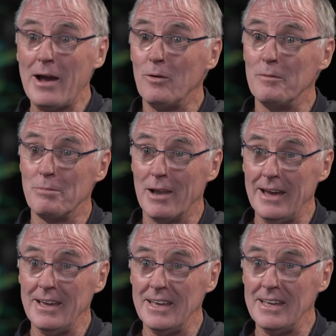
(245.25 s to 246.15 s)
out and
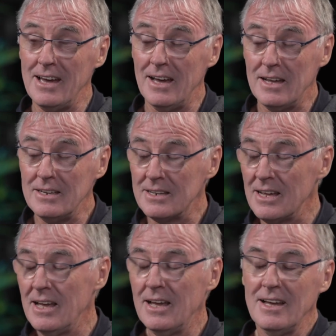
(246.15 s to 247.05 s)
play, and
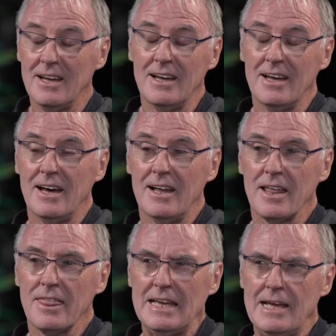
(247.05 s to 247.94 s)
I
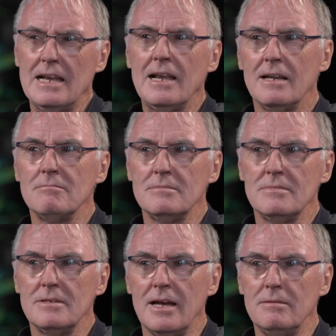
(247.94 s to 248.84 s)
think
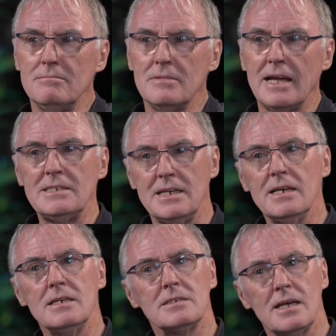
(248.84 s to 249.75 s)
in later
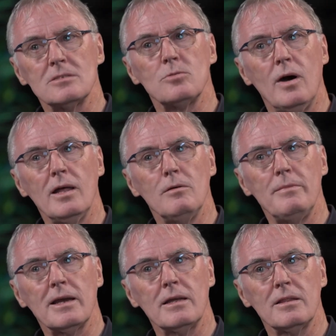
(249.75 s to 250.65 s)
years, that's what I look
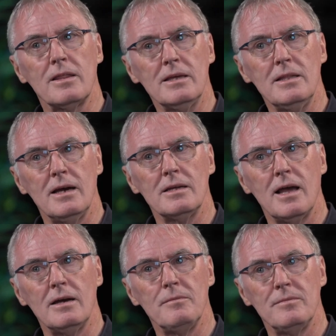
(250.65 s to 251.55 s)
back and think
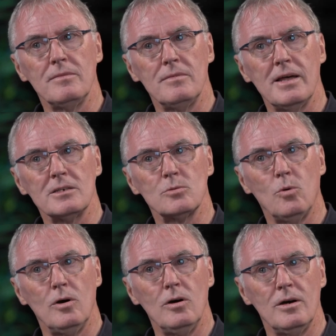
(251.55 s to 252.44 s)
that's
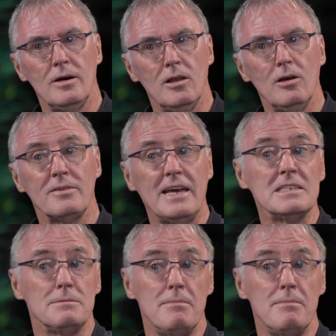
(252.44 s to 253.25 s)
what a lot of kids